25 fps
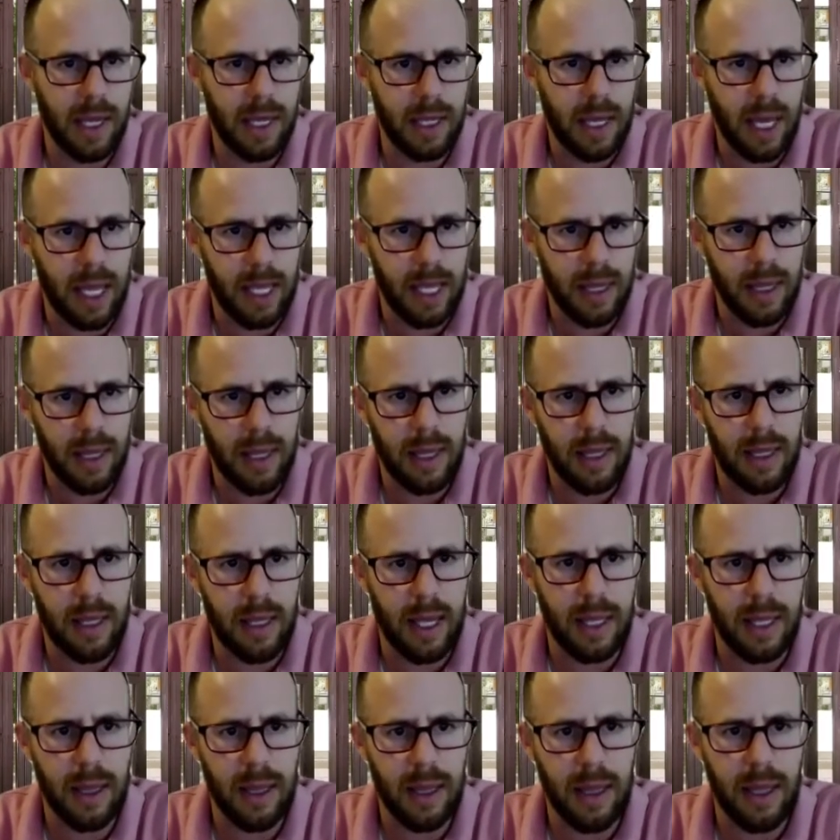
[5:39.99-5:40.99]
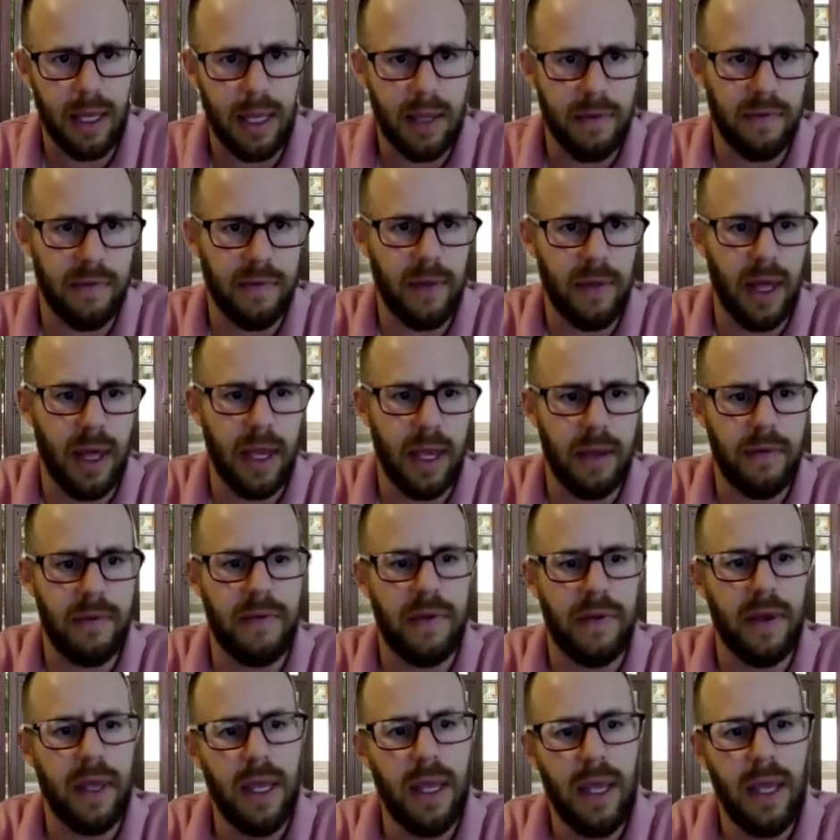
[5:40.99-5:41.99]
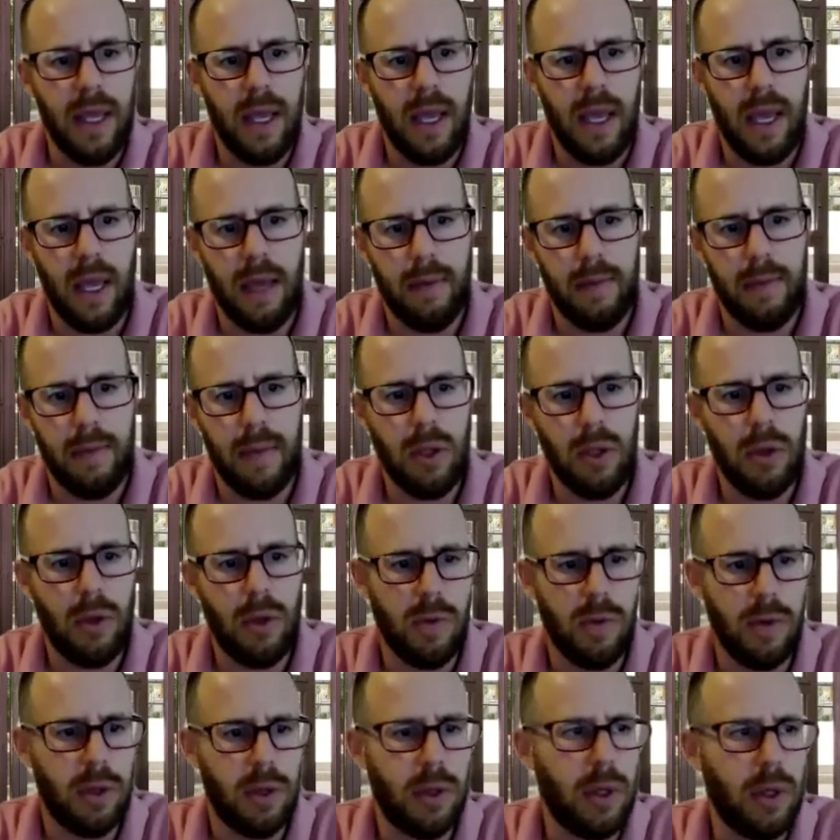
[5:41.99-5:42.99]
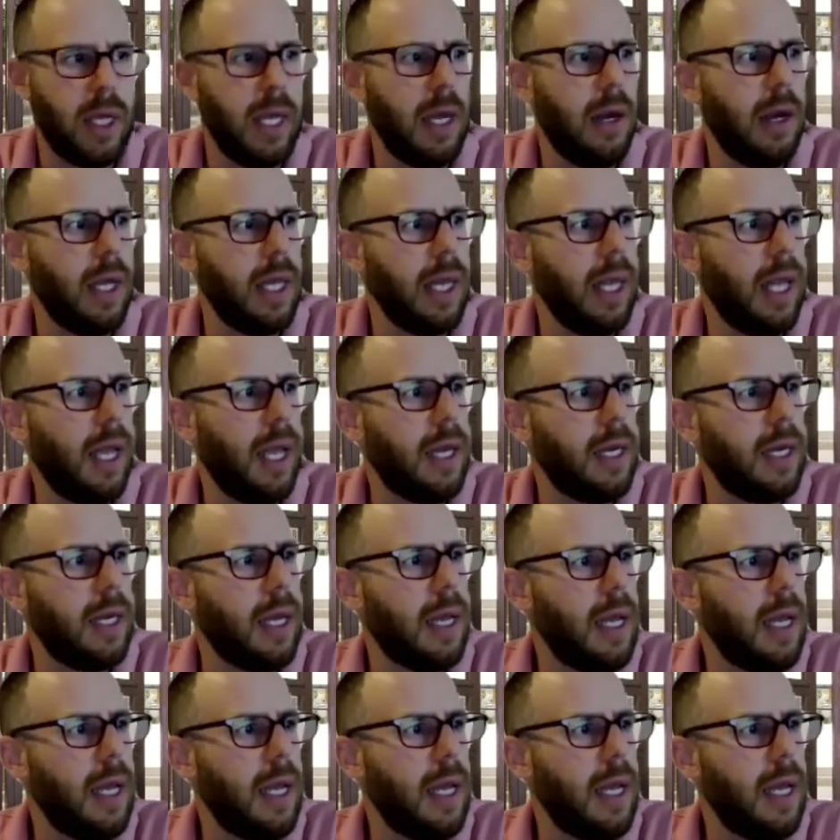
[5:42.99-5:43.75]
and live life Jewishly online?